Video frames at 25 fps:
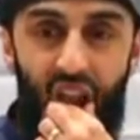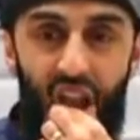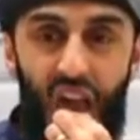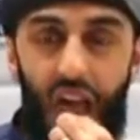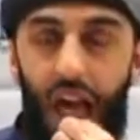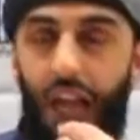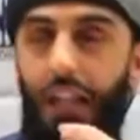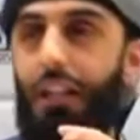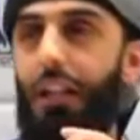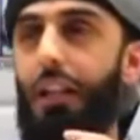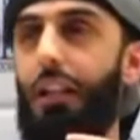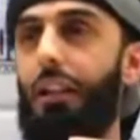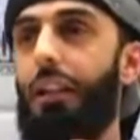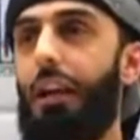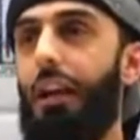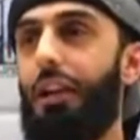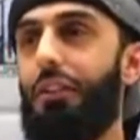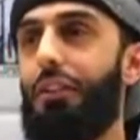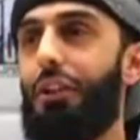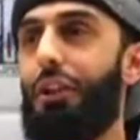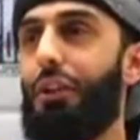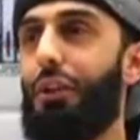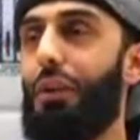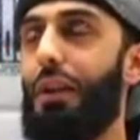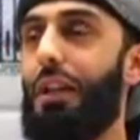and Allah
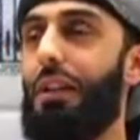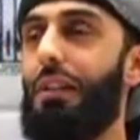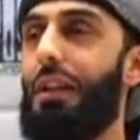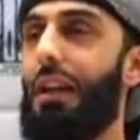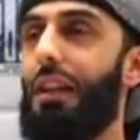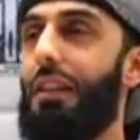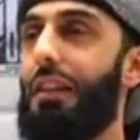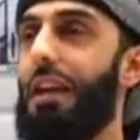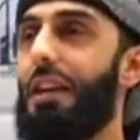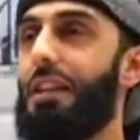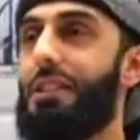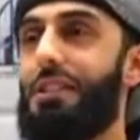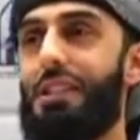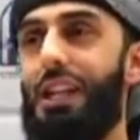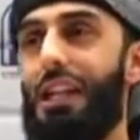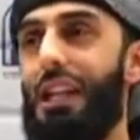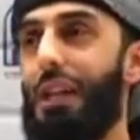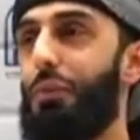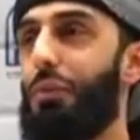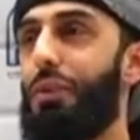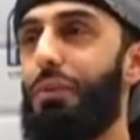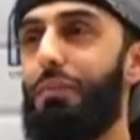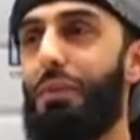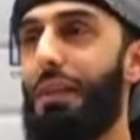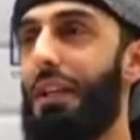decreed that that cellar
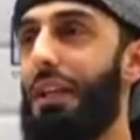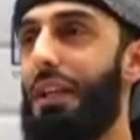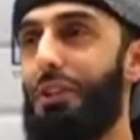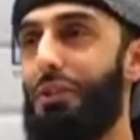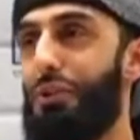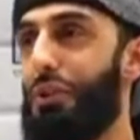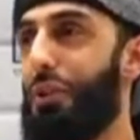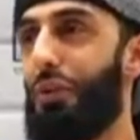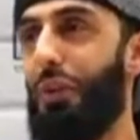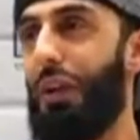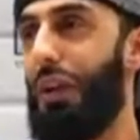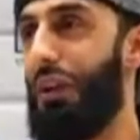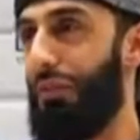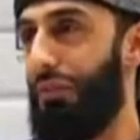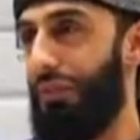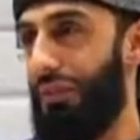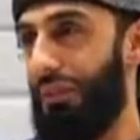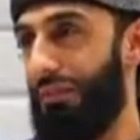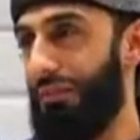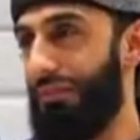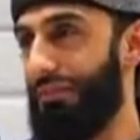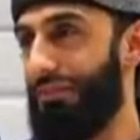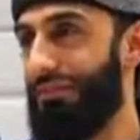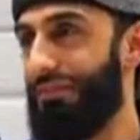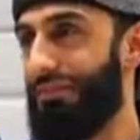would be his grave.
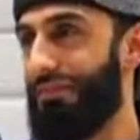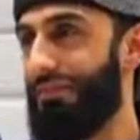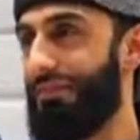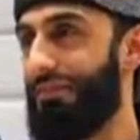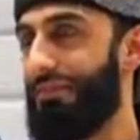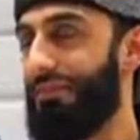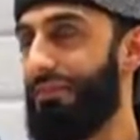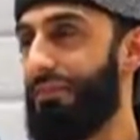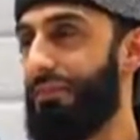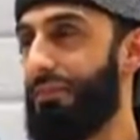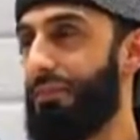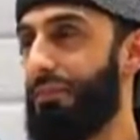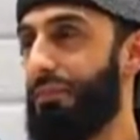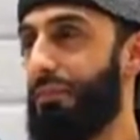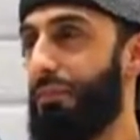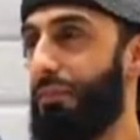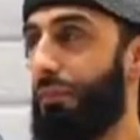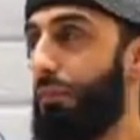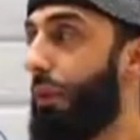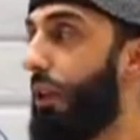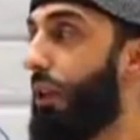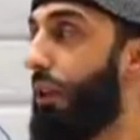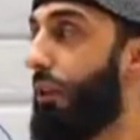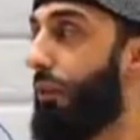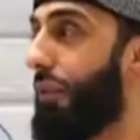
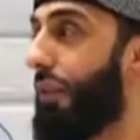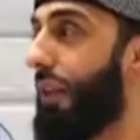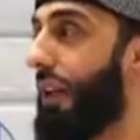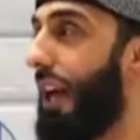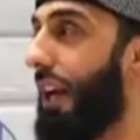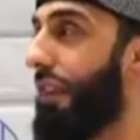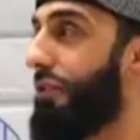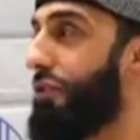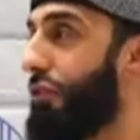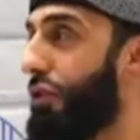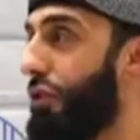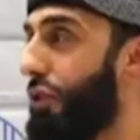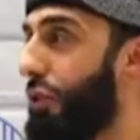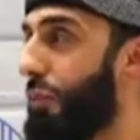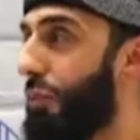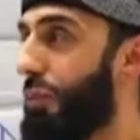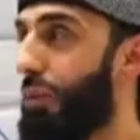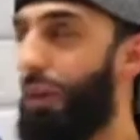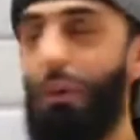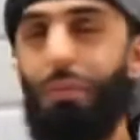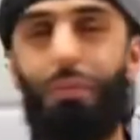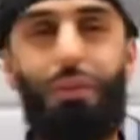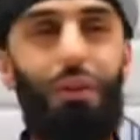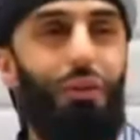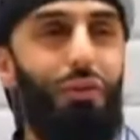He forgets to
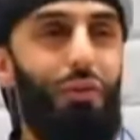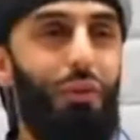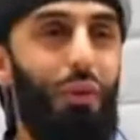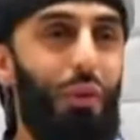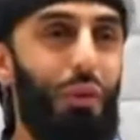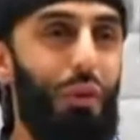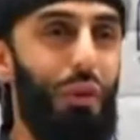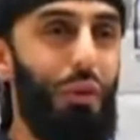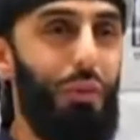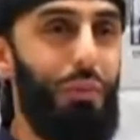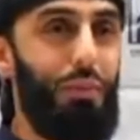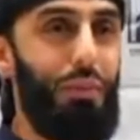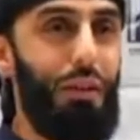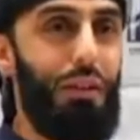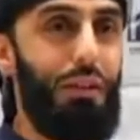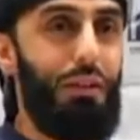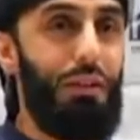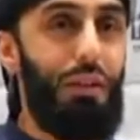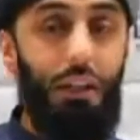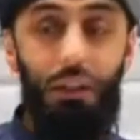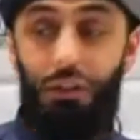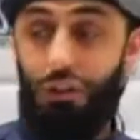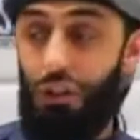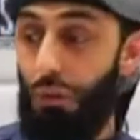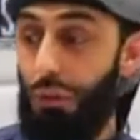prop the door open,
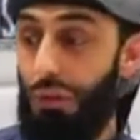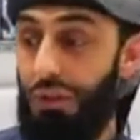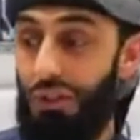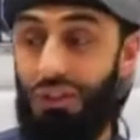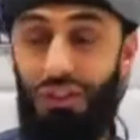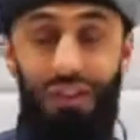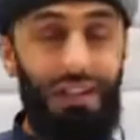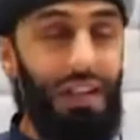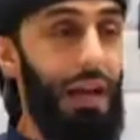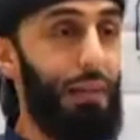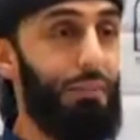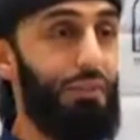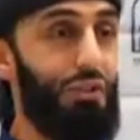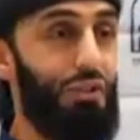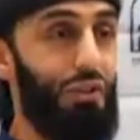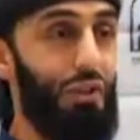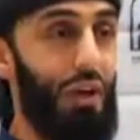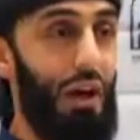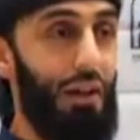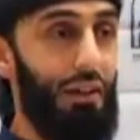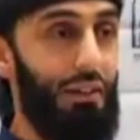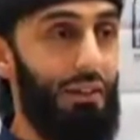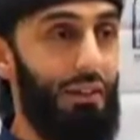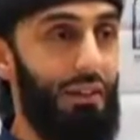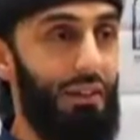and so it snaps
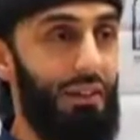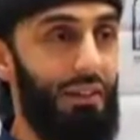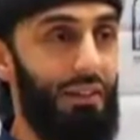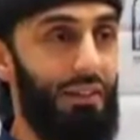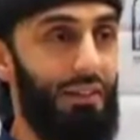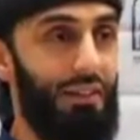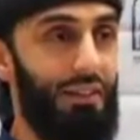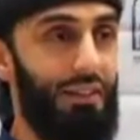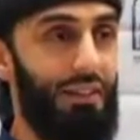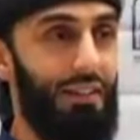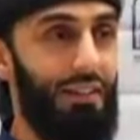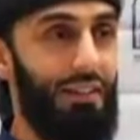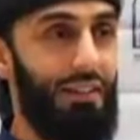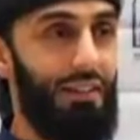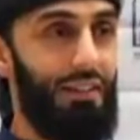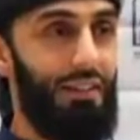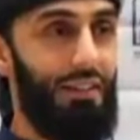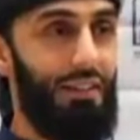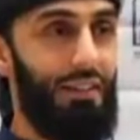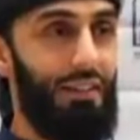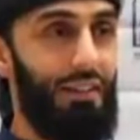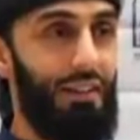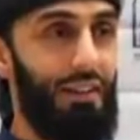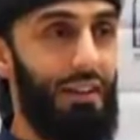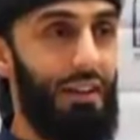shut.
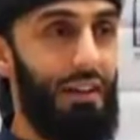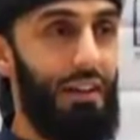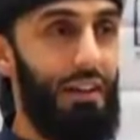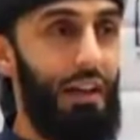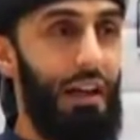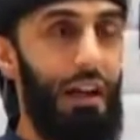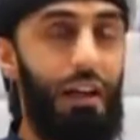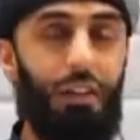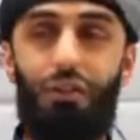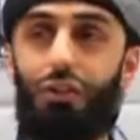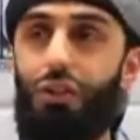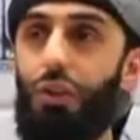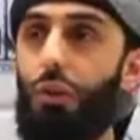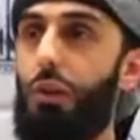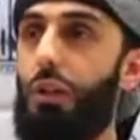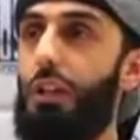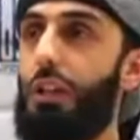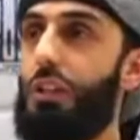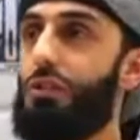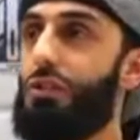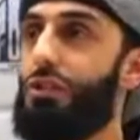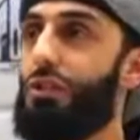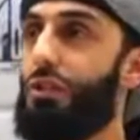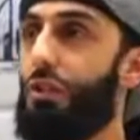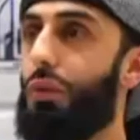And so
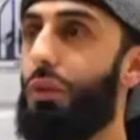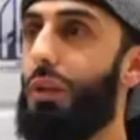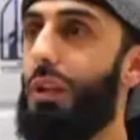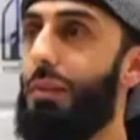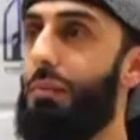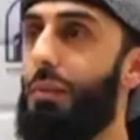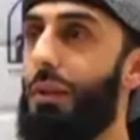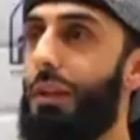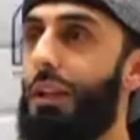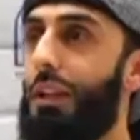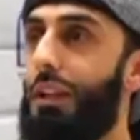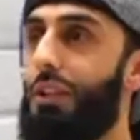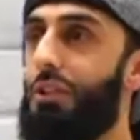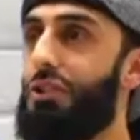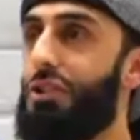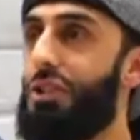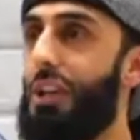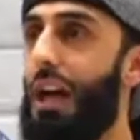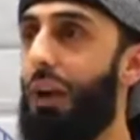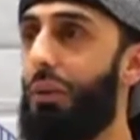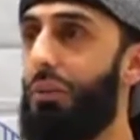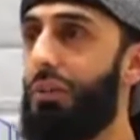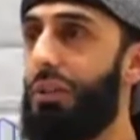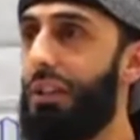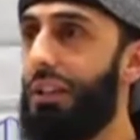he's screaming, he's
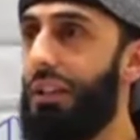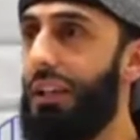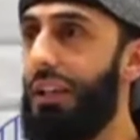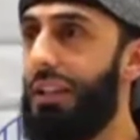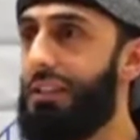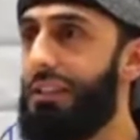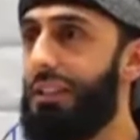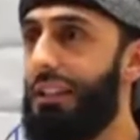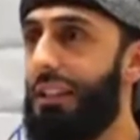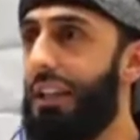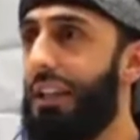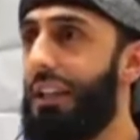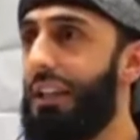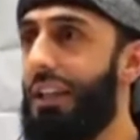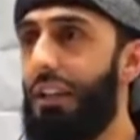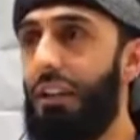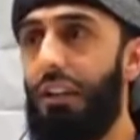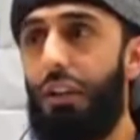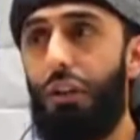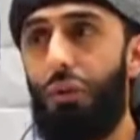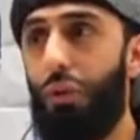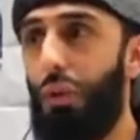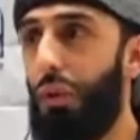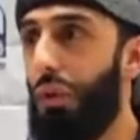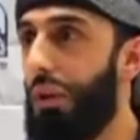shouting, he's kicking
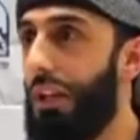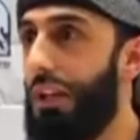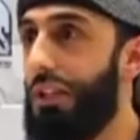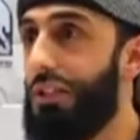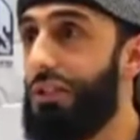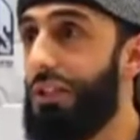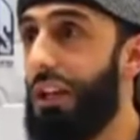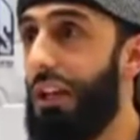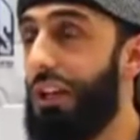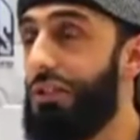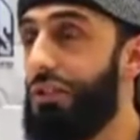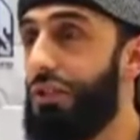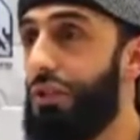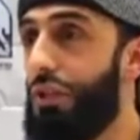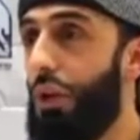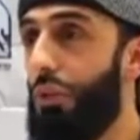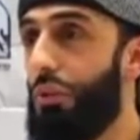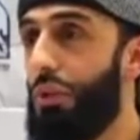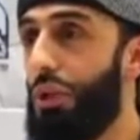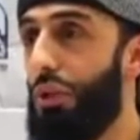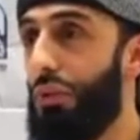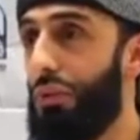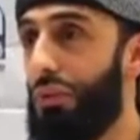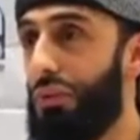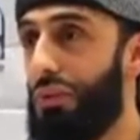the door, it's no
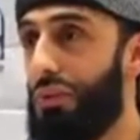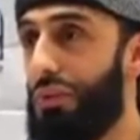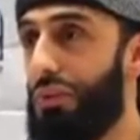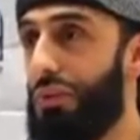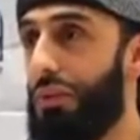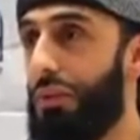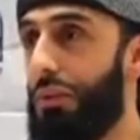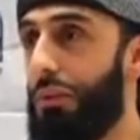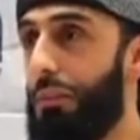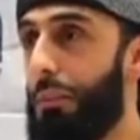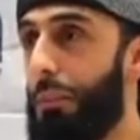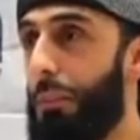use.